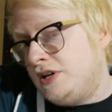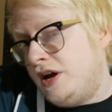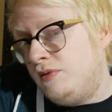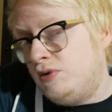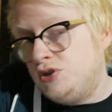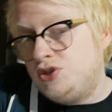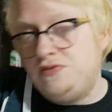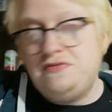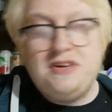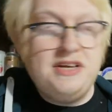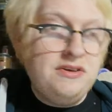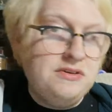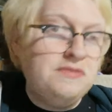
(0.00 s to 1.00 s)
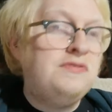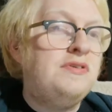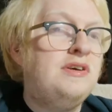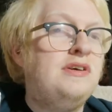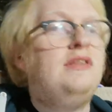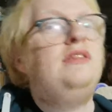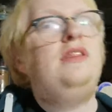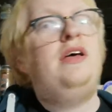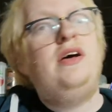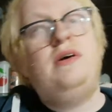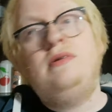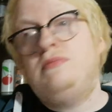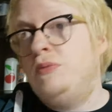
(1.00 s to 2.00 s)
Uh, what you think of
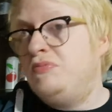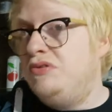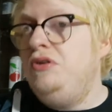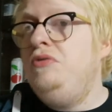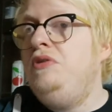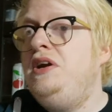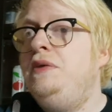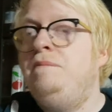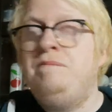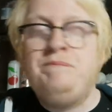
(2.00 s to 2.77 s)
the, the brewery.